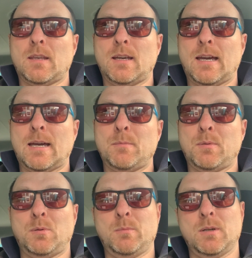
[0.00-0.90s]

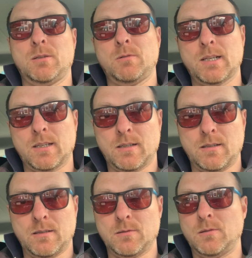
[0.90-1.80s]
app, put my credit
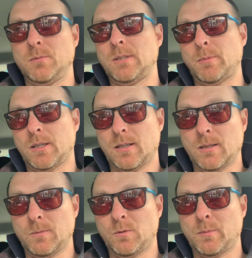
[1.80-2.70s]
card or debit
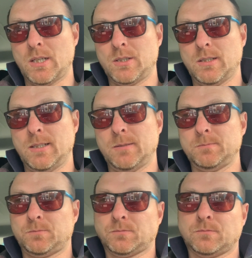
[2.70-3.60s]
card information in.
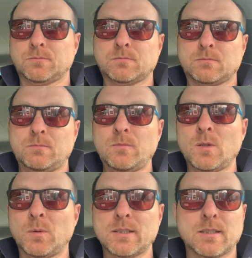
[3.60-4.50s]

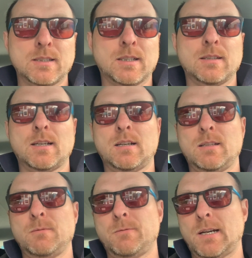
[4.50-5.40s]
Once I'd done that, I
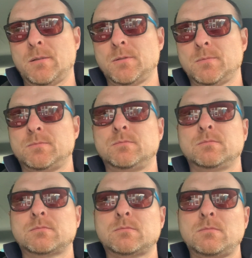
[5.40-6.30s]
then found
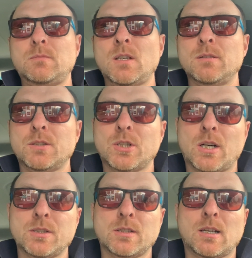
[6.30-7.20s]
the
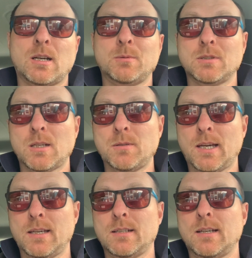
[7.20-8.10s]
charger that I was
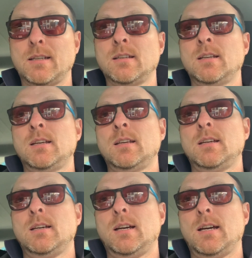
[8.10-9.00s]
located at,
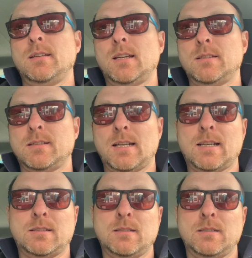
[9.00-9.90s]
and then
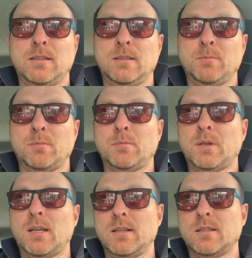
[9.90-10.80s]
selected the
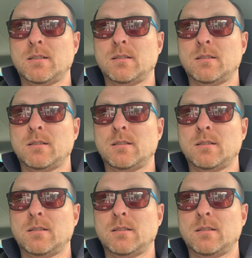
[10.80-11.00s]
plug,